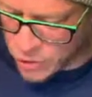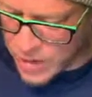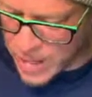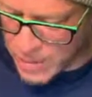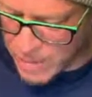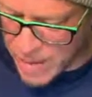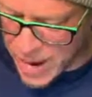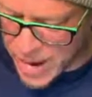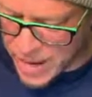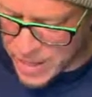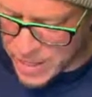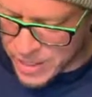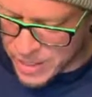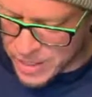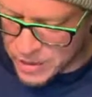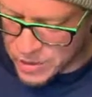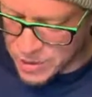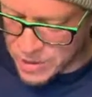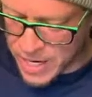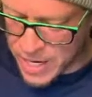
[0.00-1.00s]
anybody
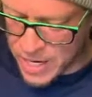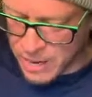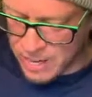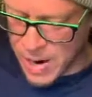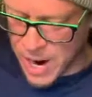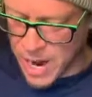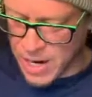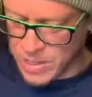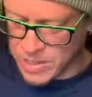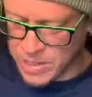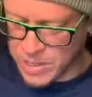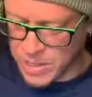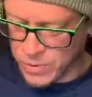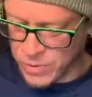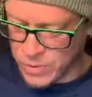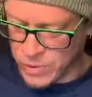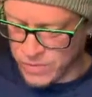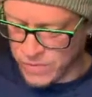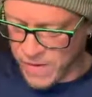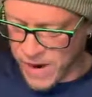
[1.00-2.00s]
understand a policy
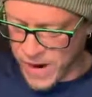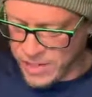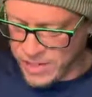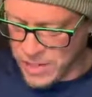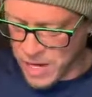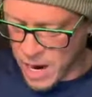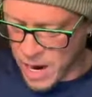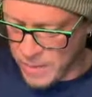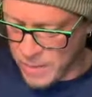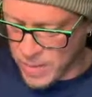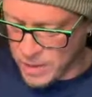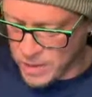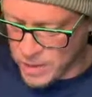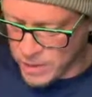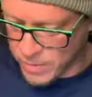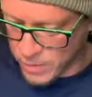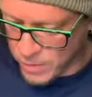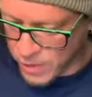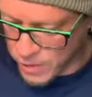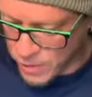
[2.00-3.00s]
which fights
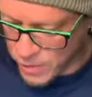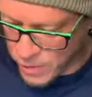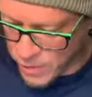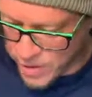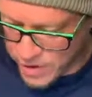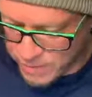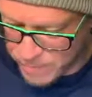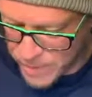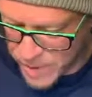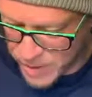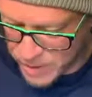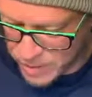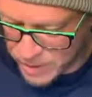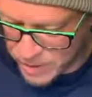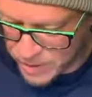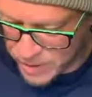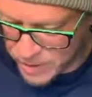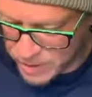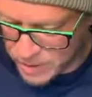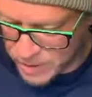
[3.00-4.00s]
communism on the 38th
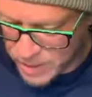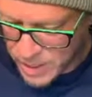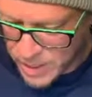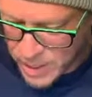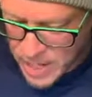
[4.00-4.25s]
parallel